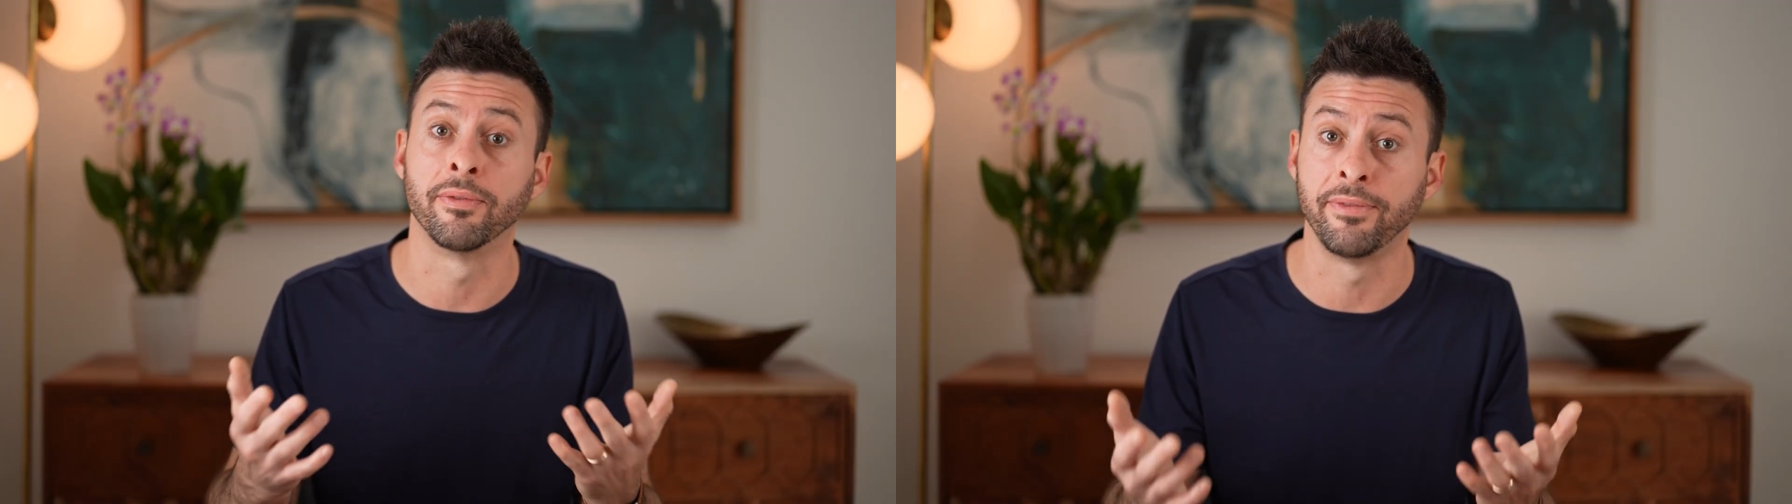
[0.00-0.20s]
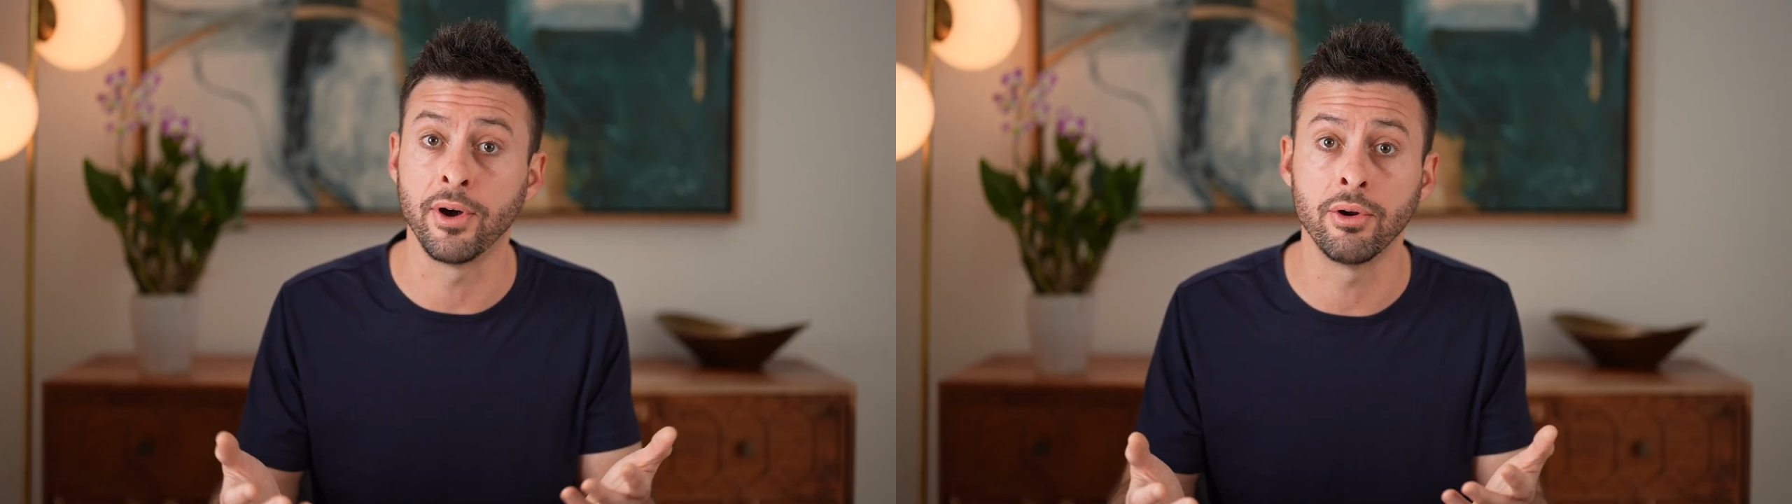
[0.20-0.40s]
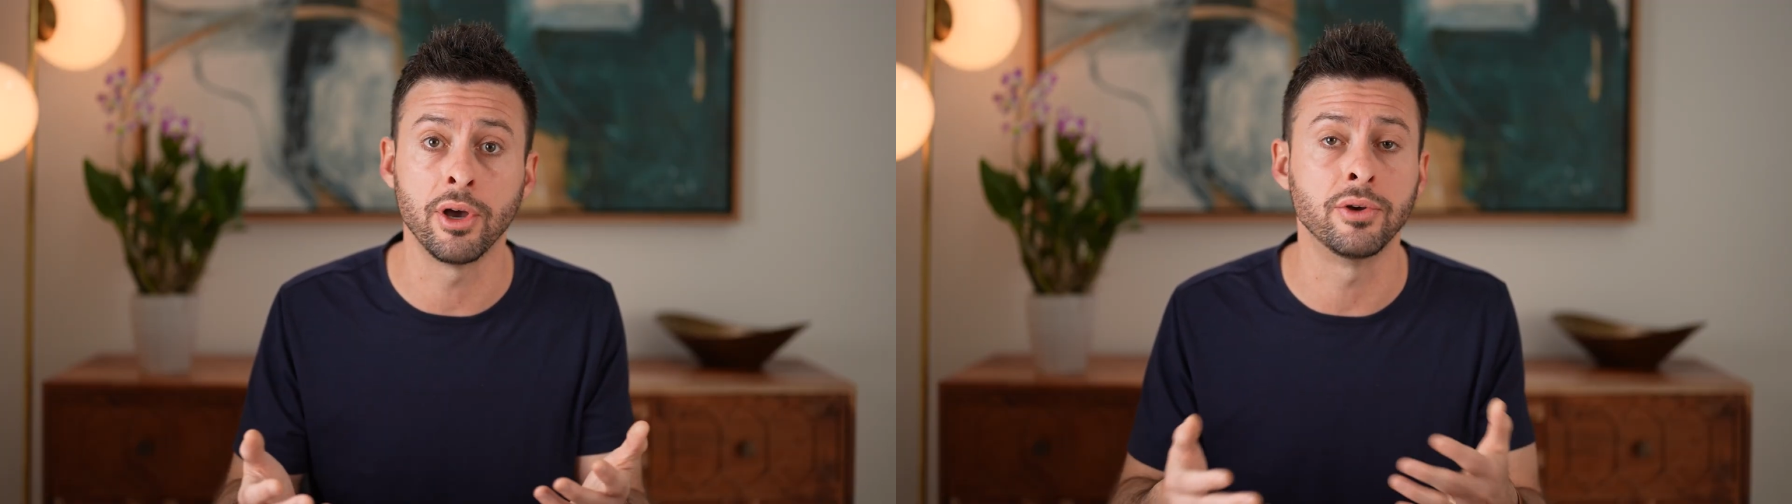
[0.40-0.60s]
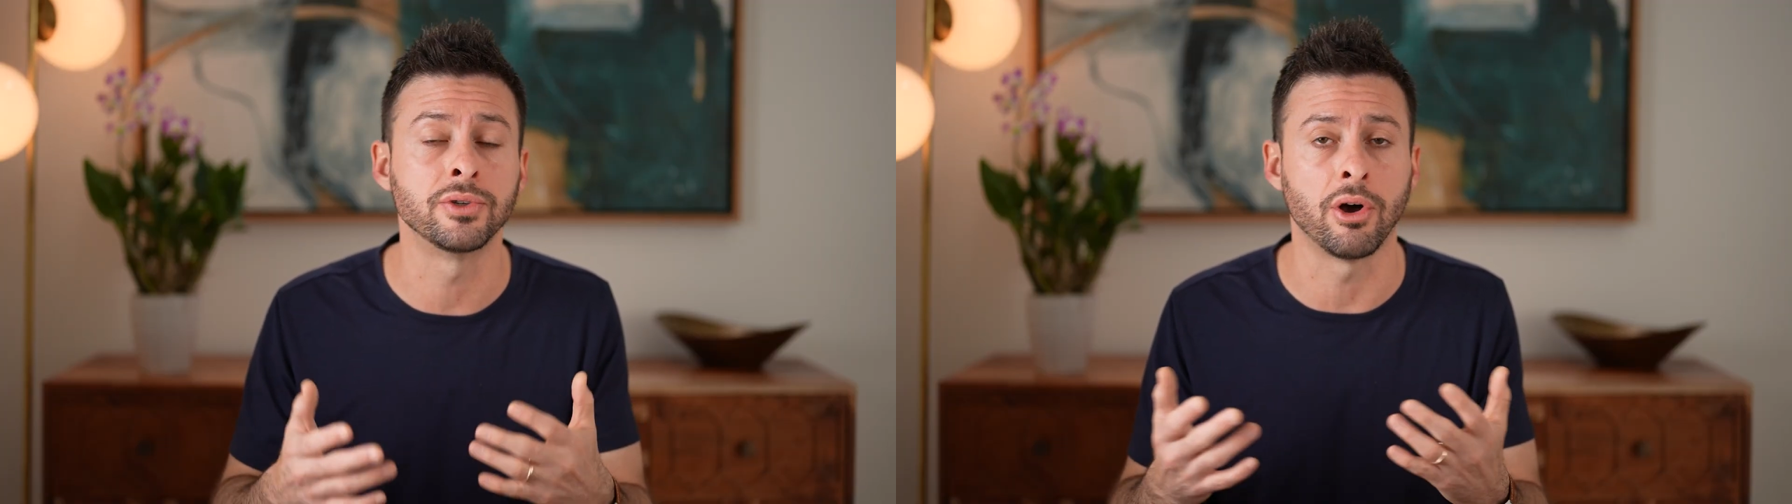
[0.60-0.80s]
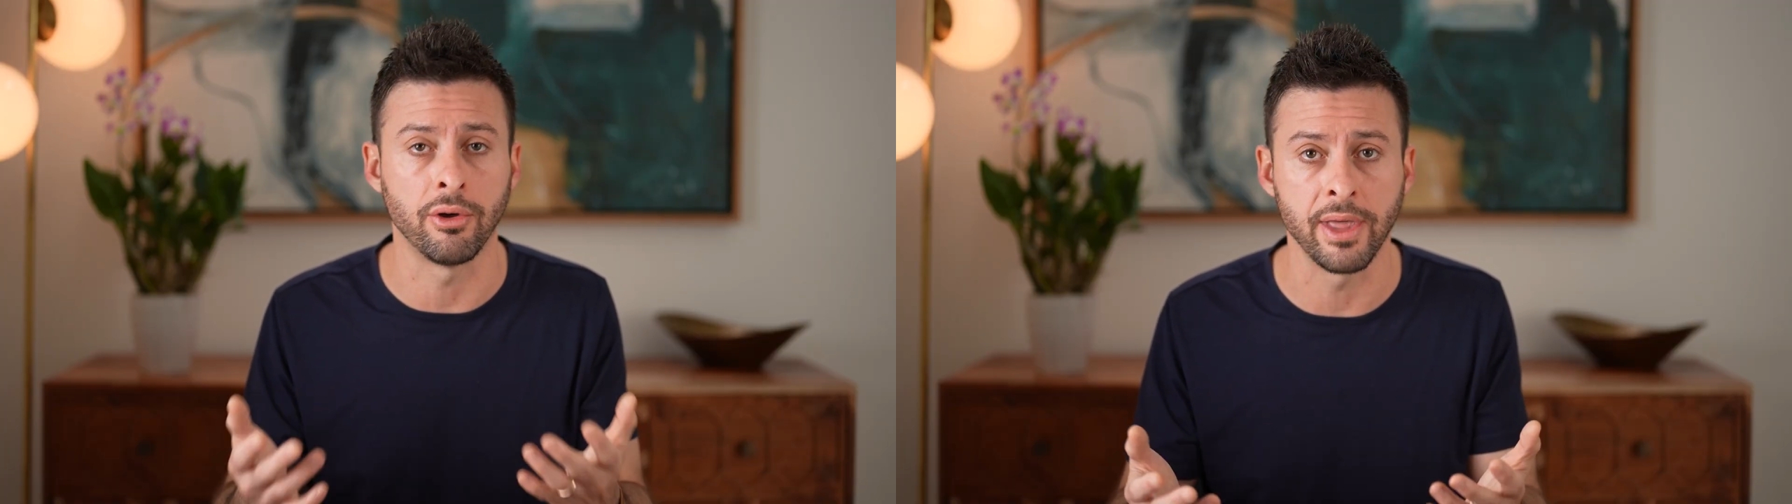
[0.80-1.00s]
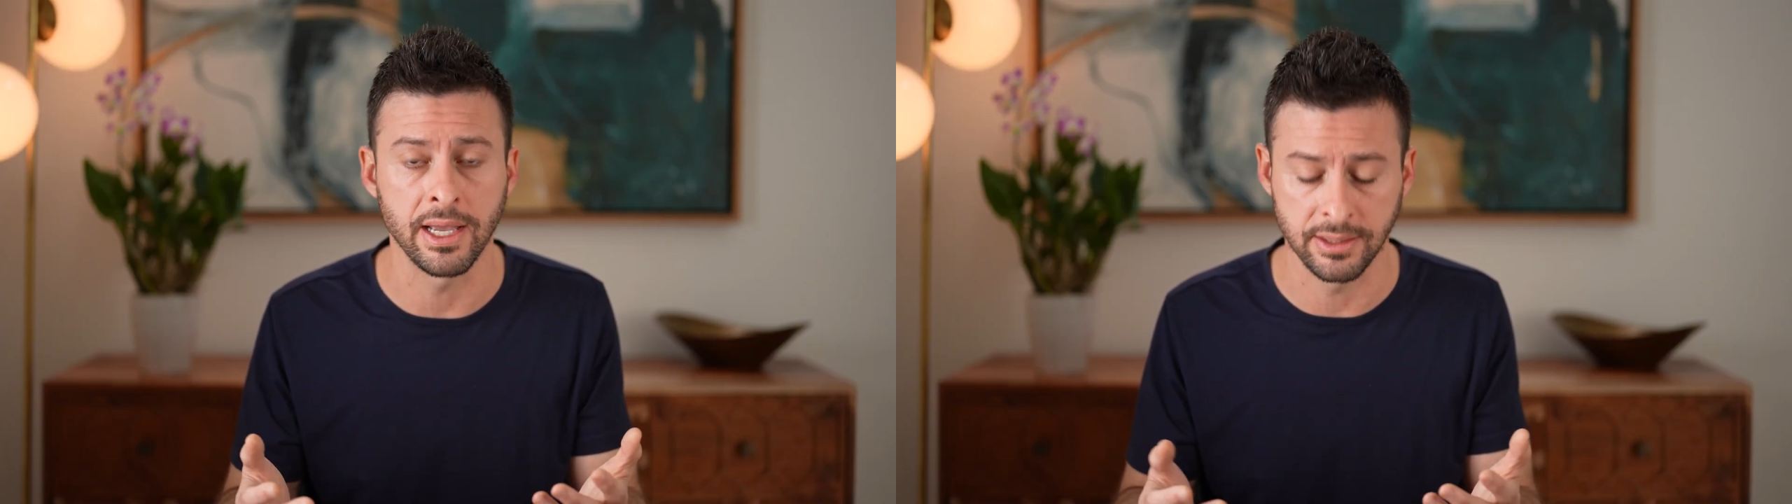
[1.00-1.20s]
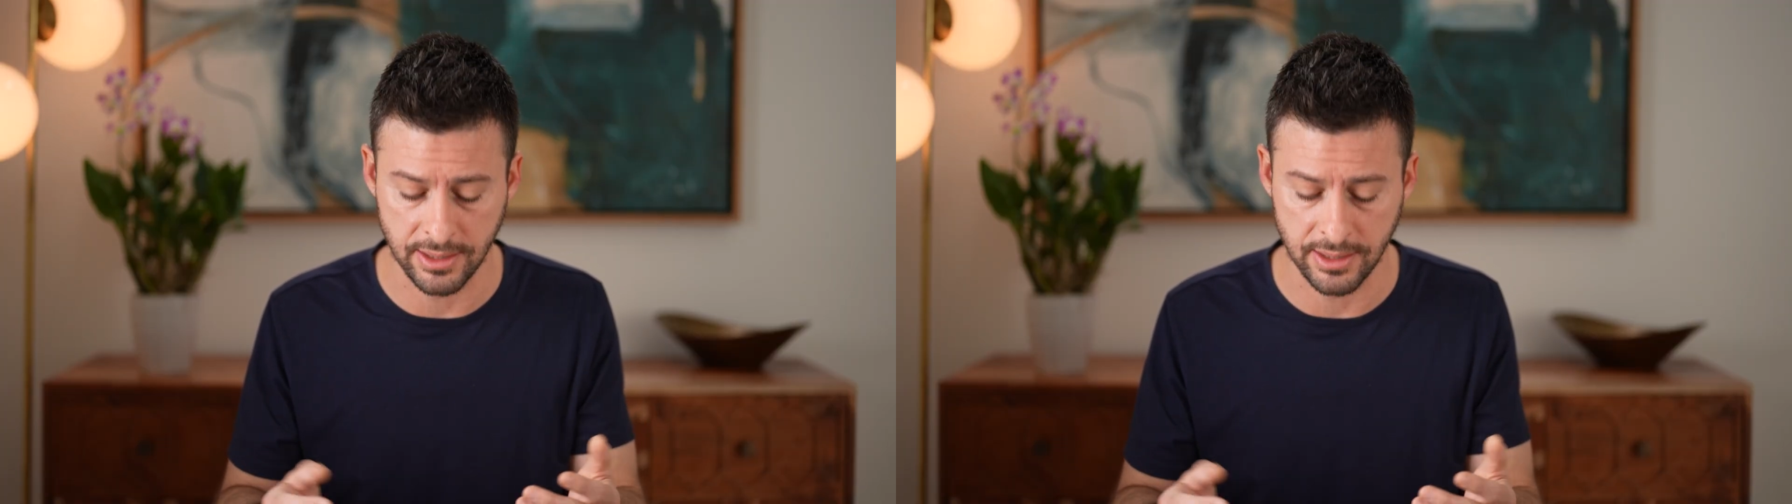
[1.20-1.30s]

photos, all that